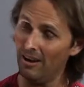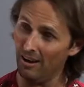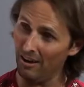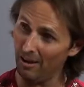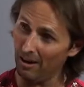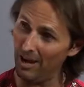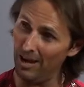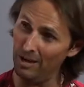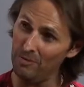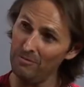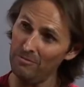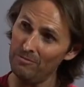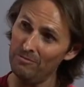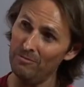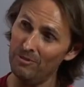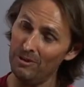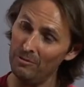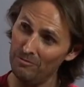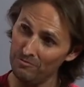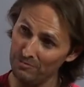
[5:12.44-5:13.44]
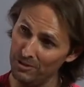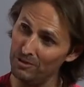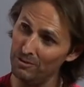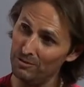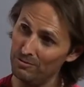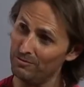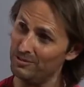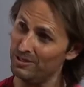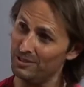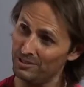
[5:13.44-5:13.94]
I
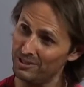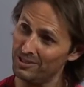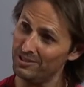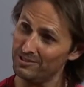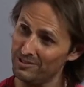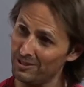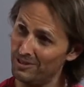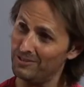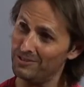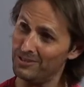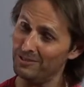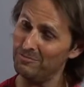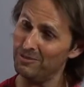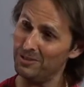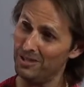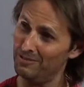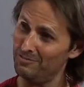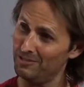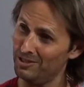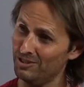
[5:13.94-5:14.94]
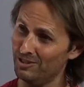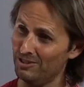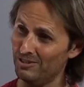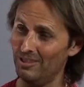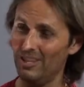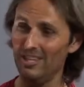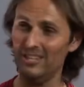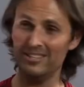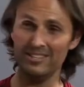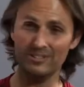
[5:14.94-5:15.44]
feel that she's got some kind of issue.
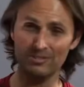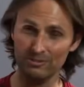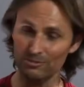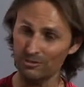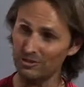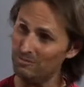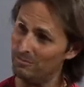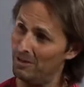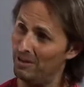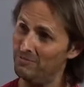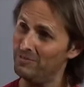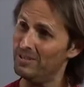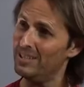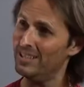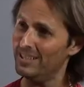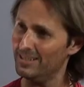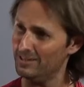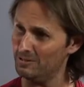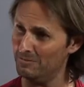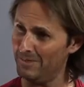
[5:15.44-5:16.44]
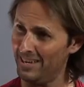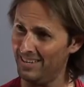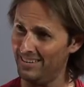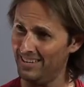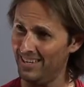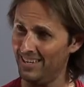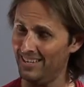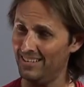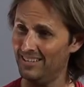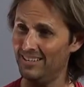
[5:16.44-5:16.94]
I need to look at my feelings about
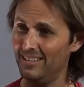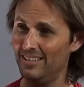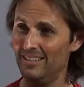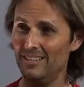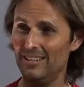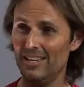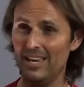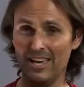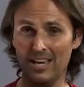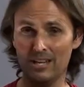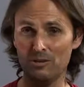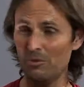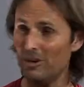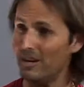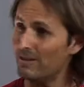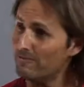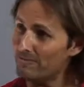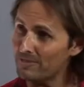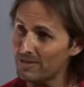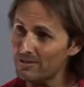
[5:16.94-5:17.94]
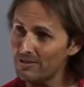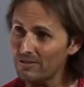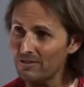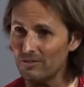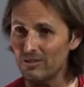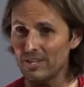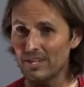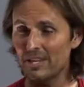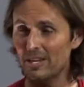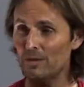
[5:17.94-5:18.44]
that. Yeah. How do I
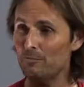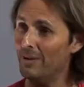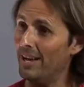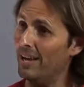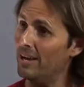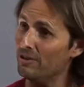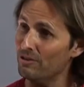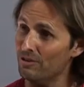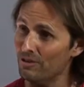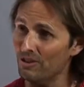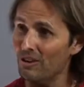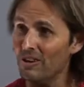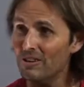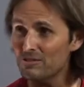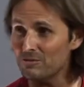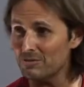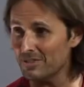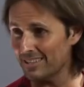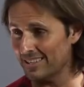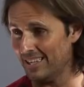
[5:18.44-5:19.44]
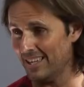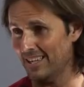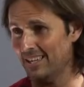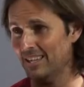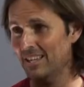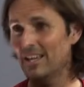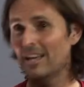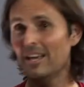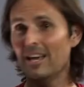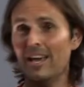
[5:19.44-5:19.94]
feel about her not doing that?
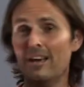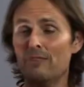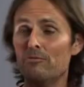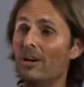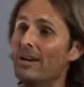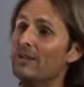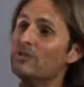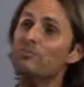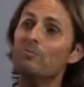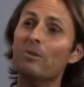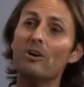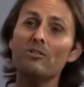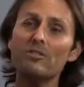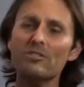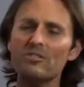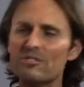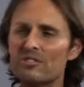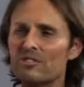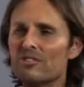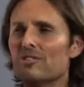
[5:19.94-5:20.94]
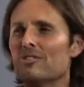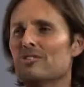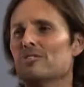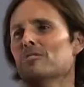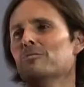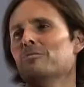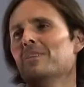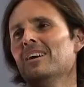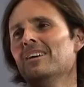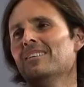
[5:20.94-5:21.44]
Mm-hmm. Have I spoken to
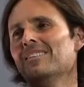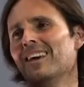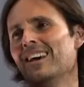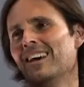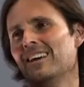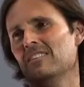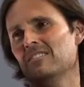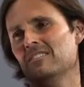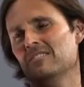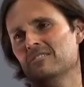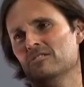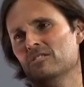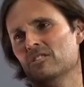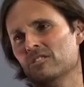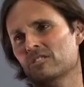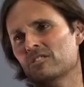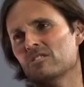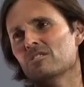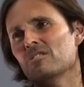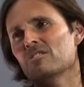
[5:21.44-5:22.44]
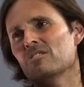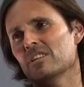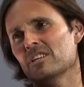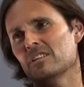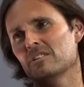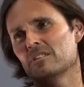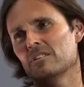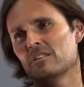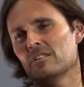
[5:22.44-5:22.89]
her about that not occurring?